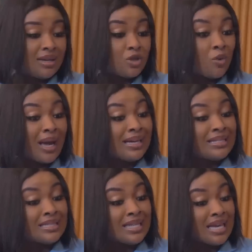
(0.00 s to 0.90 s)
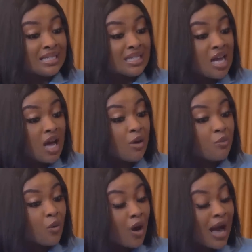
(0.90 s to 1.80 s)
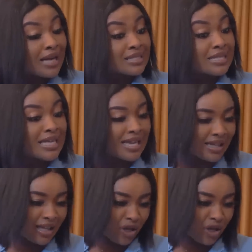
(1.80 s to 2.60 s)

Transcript: So I can't date a broke-ass nigga